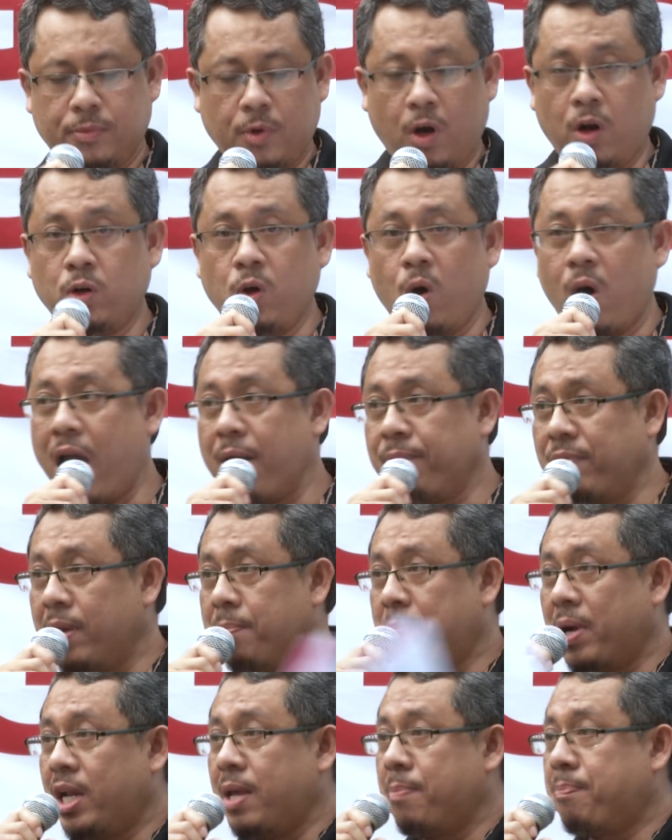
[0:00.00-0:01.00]
Although
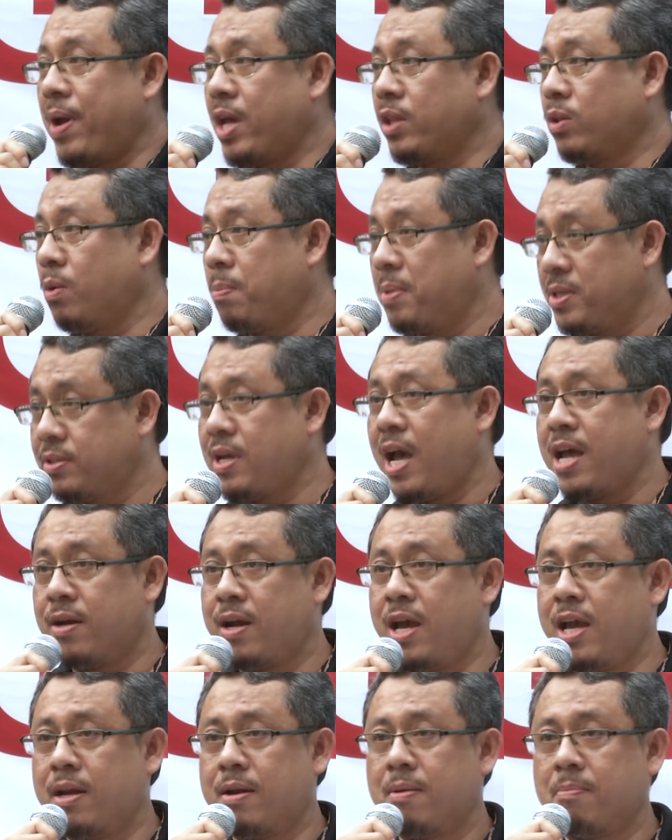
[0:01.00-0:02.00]
everybody pay 2%,
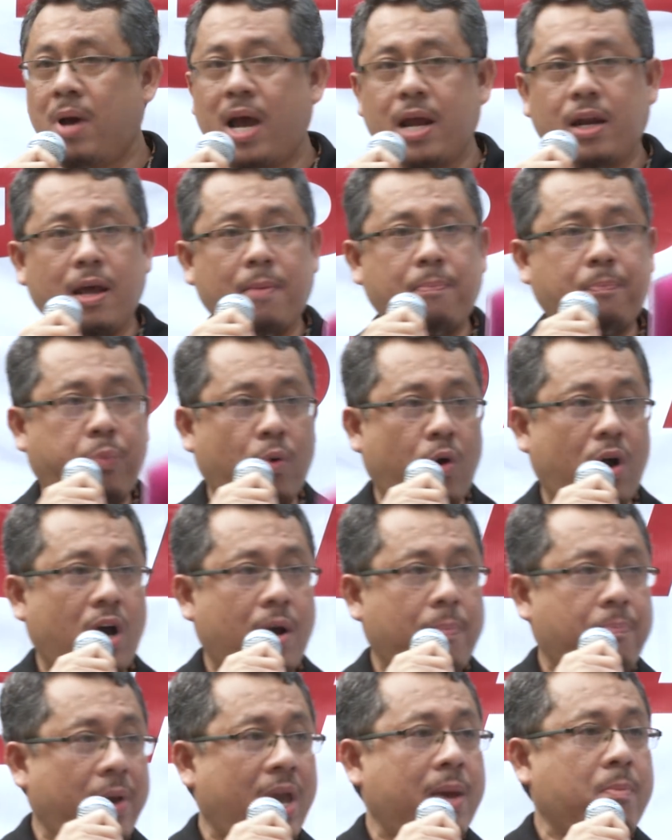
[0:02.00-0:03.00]
right? But the
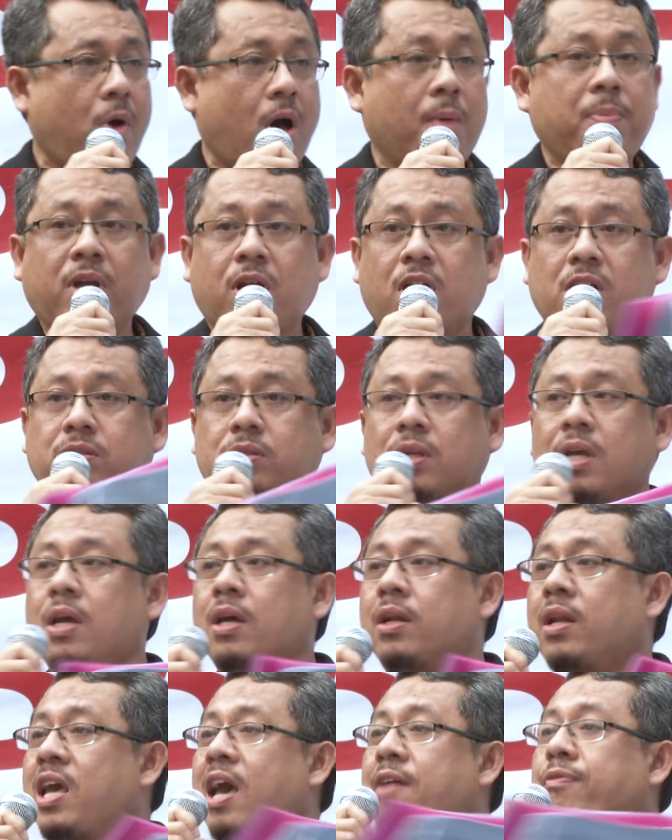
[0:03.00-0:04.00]
poor pay more because
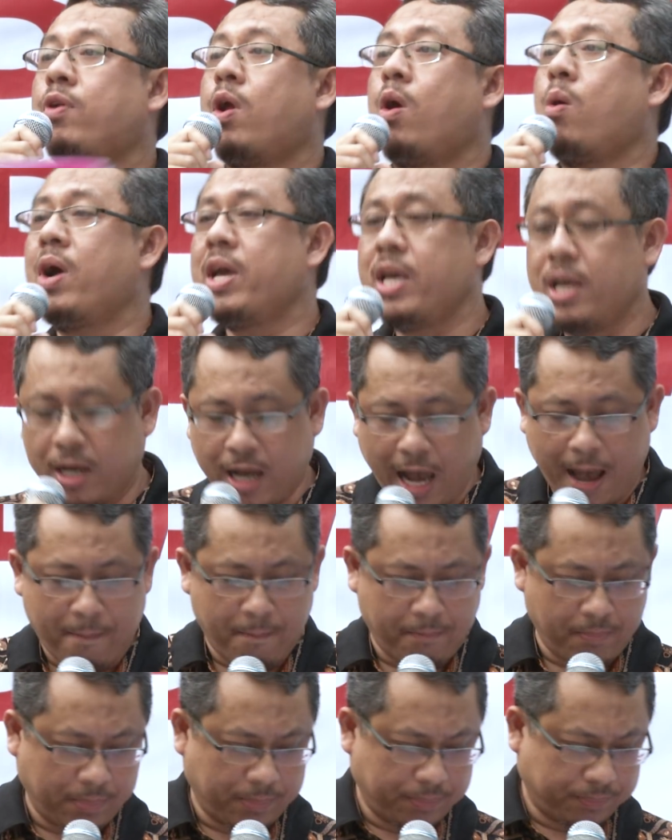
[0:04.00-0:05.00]
they have lower income.